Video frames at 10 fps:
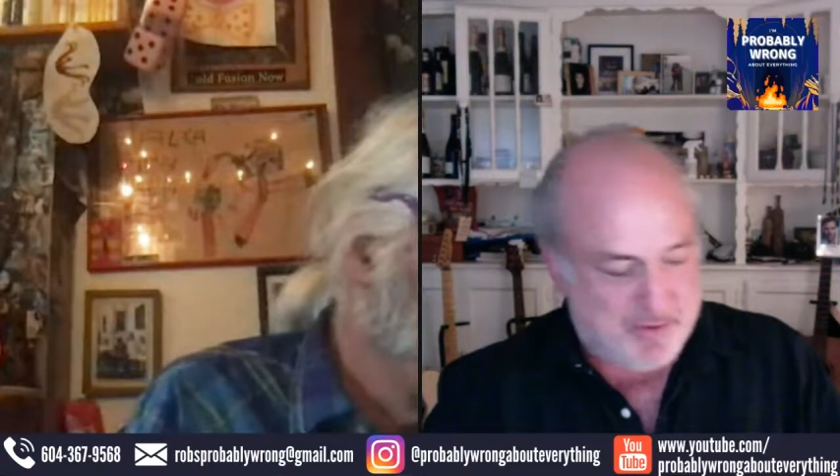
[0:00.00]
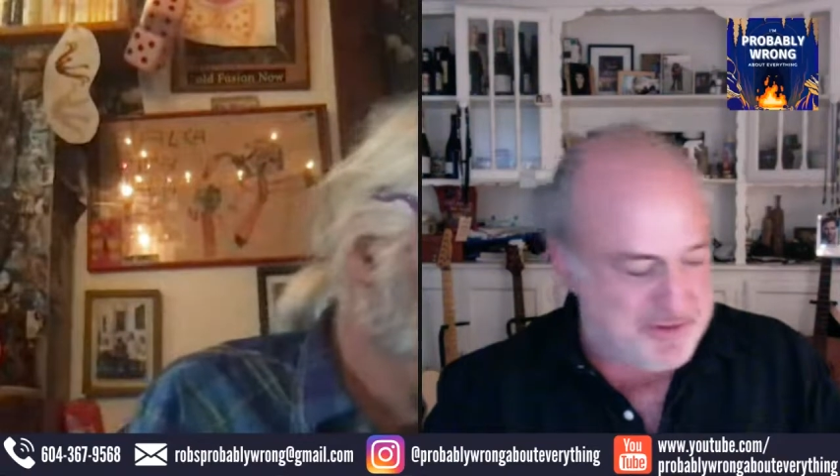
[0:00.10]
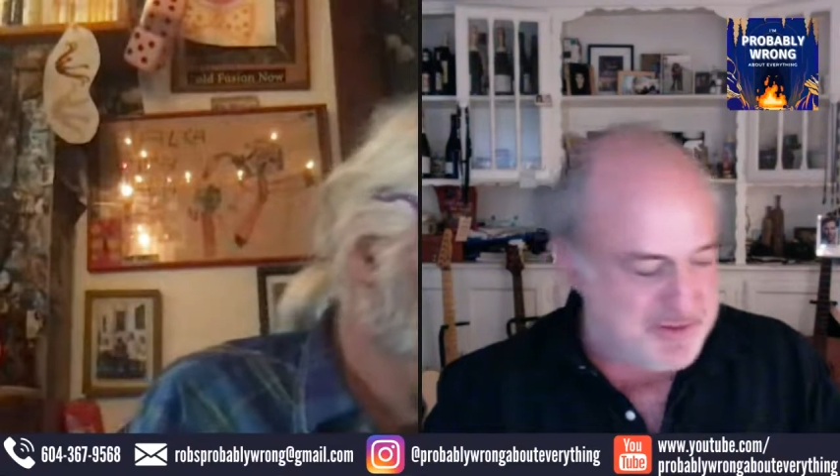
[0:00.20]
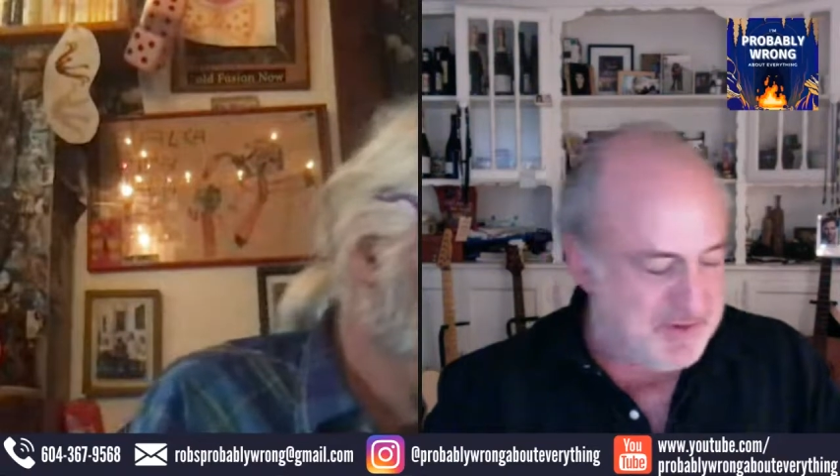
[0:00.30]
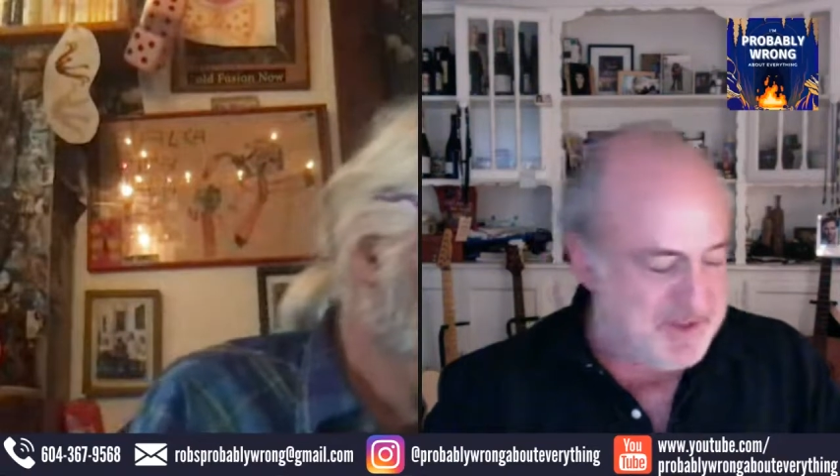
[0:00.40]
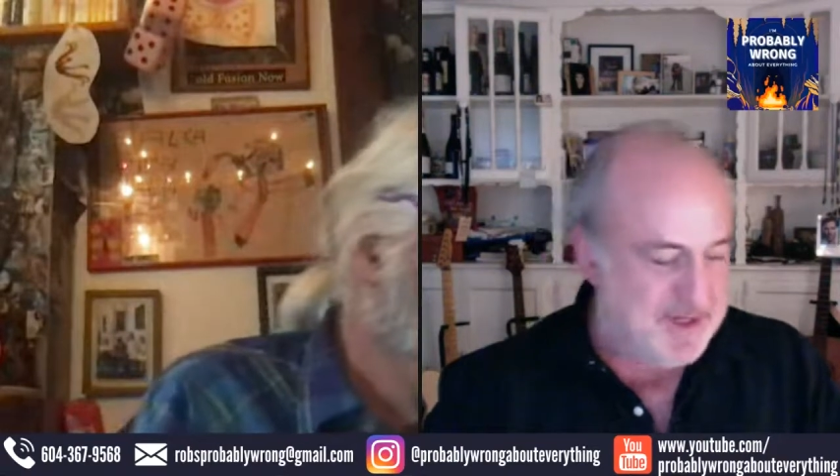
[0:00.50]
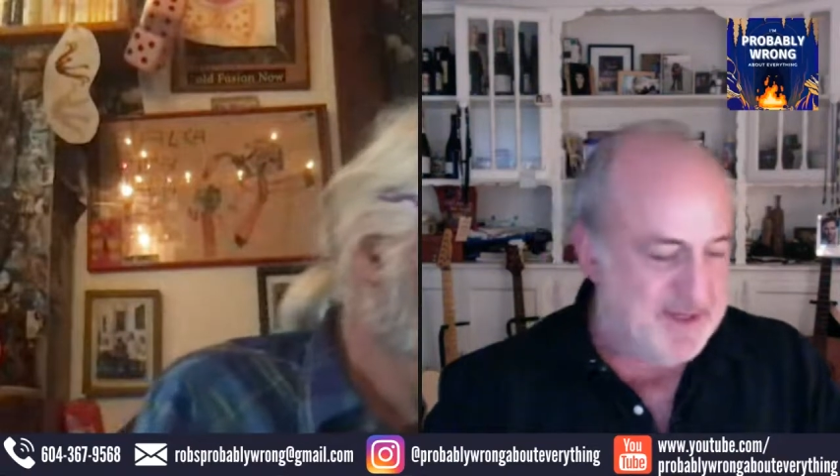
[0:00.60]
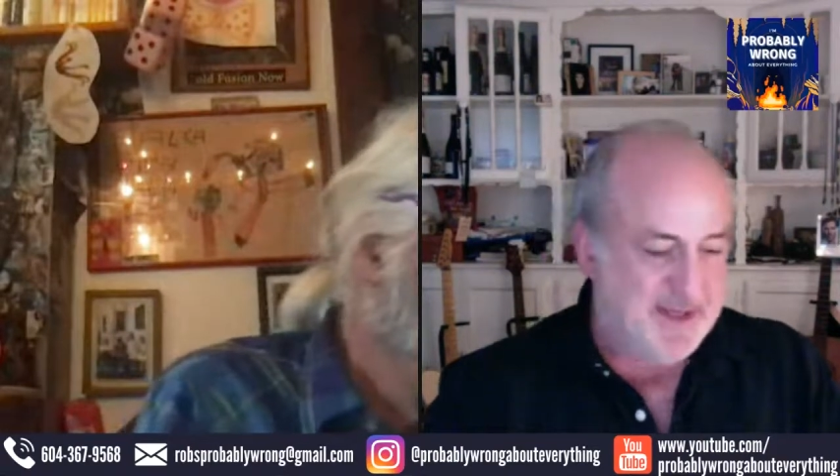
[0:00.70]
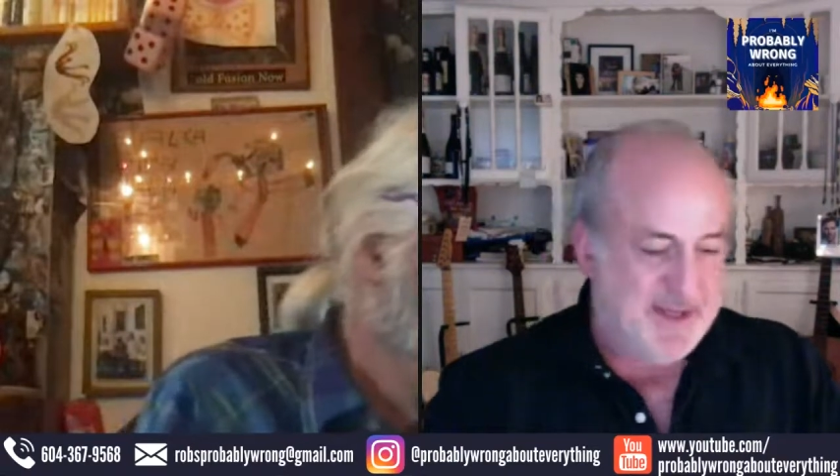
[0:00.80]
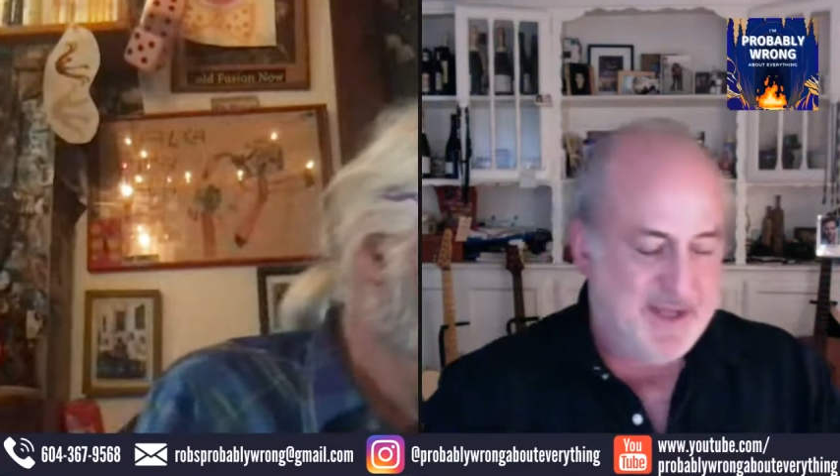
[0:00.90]
your
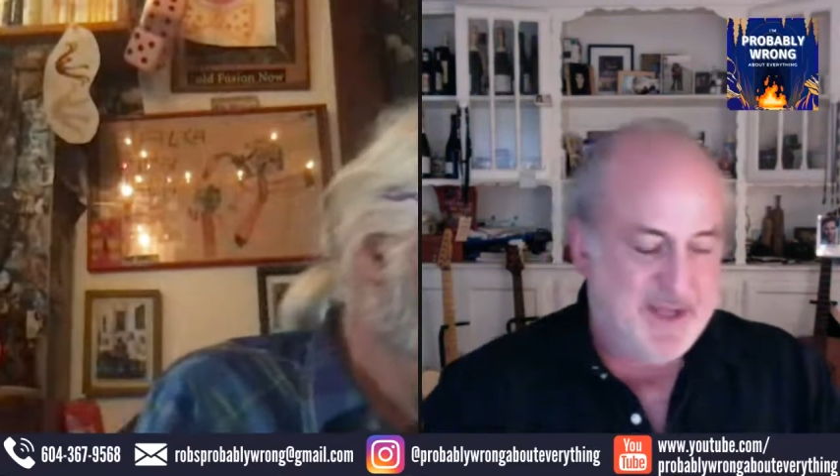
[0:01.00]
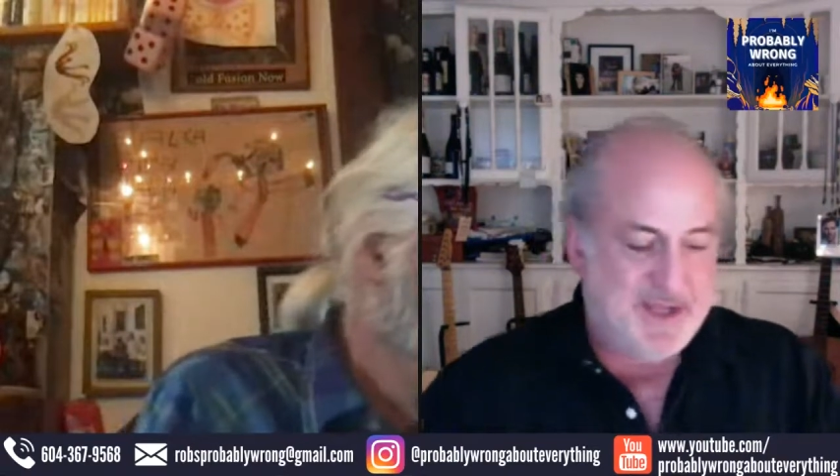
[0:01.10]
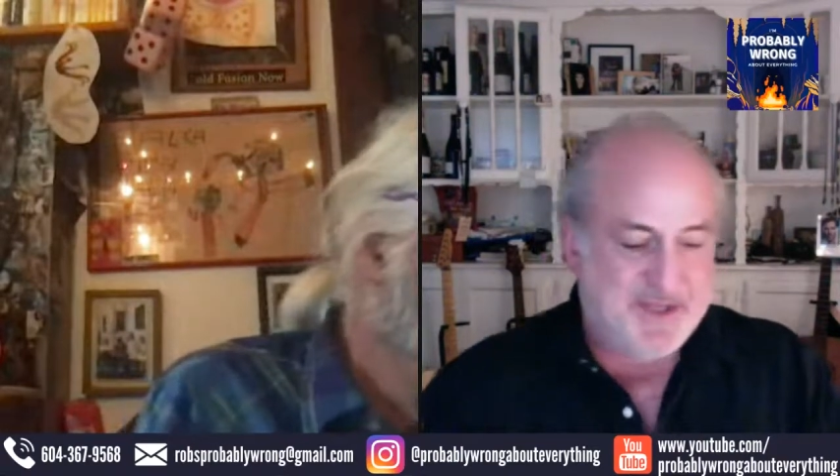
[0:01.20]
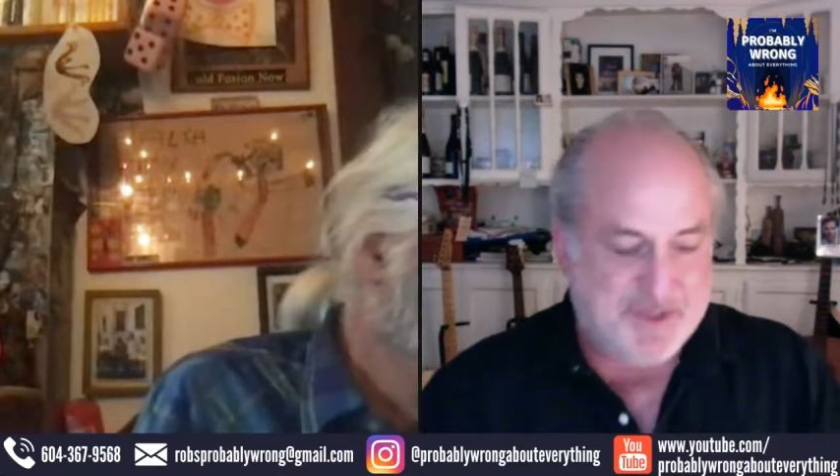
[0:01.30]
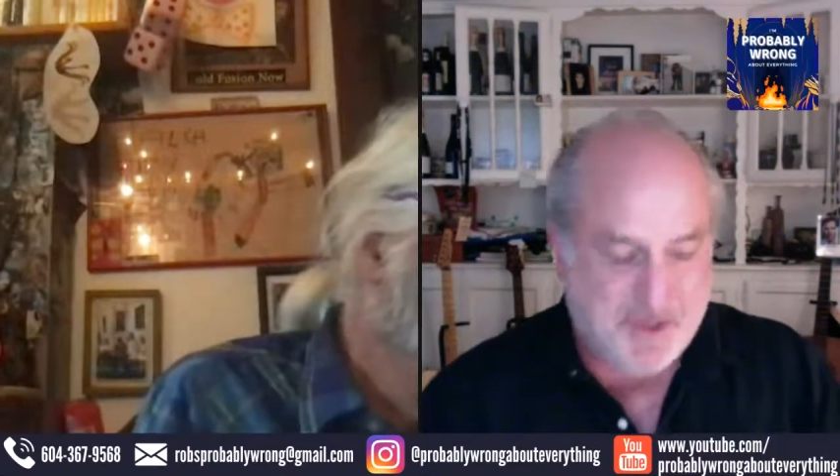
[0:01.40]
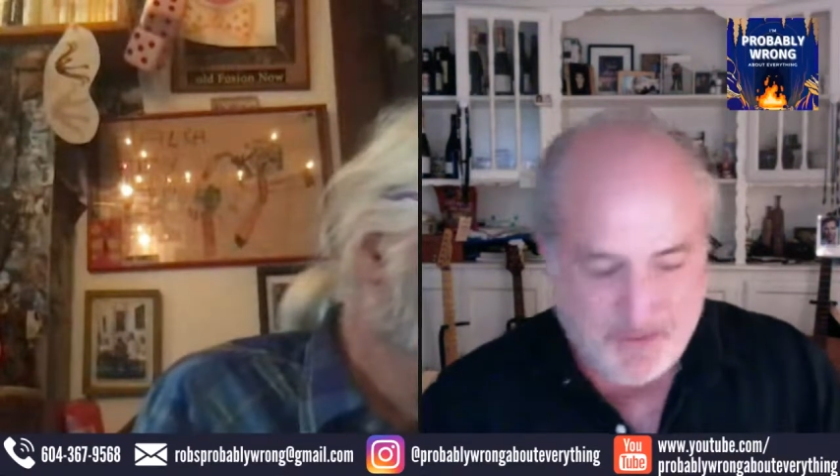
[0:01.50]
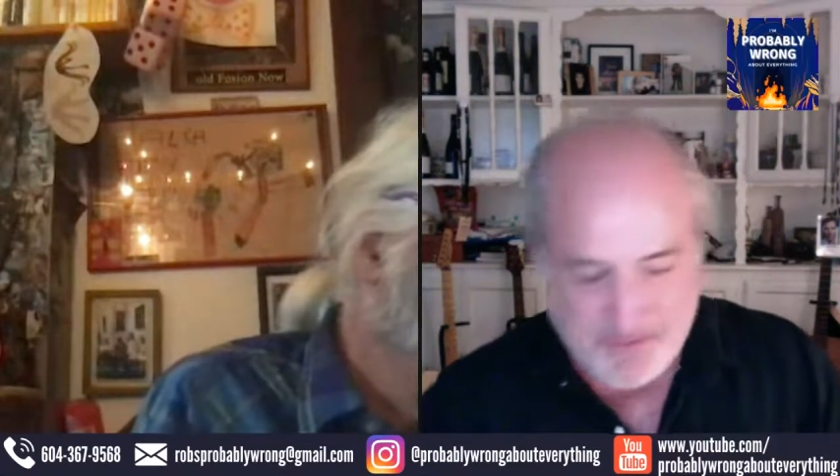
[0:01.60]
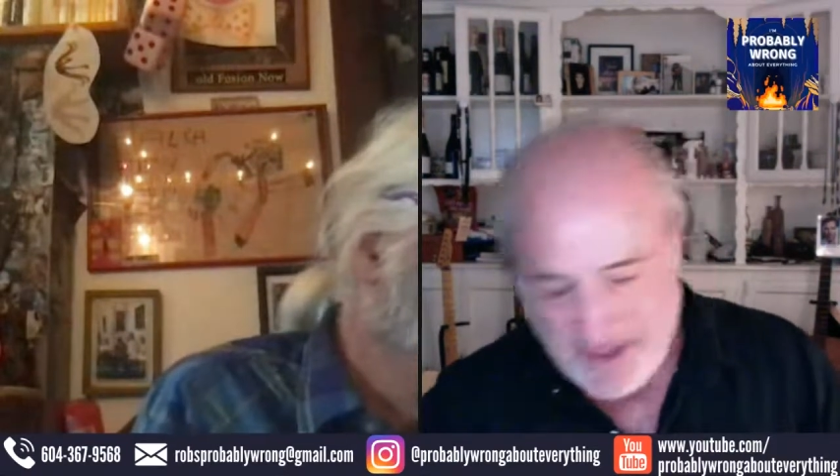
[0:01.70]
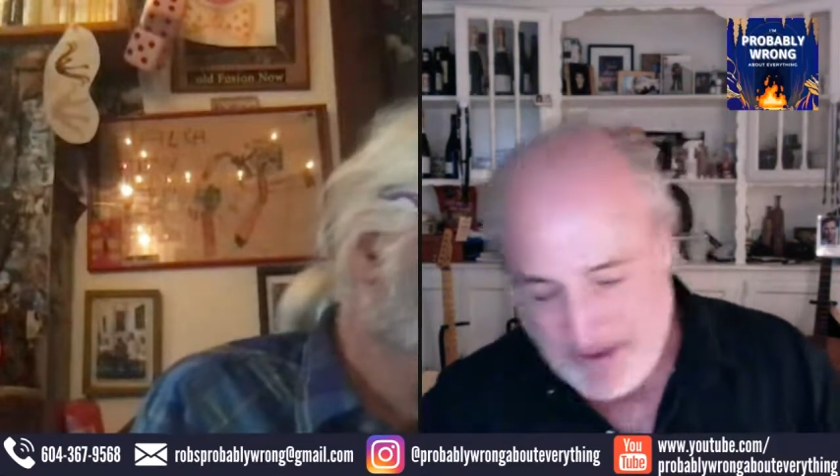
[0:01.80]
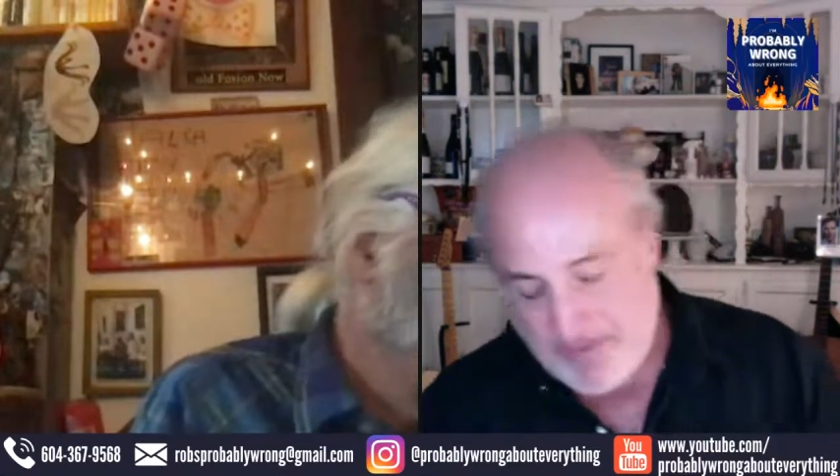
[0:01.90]
storytelling. So,
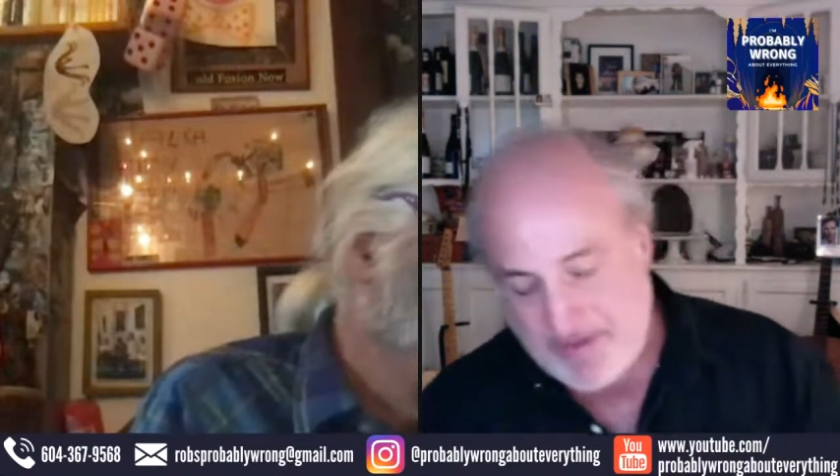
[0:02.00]
you know,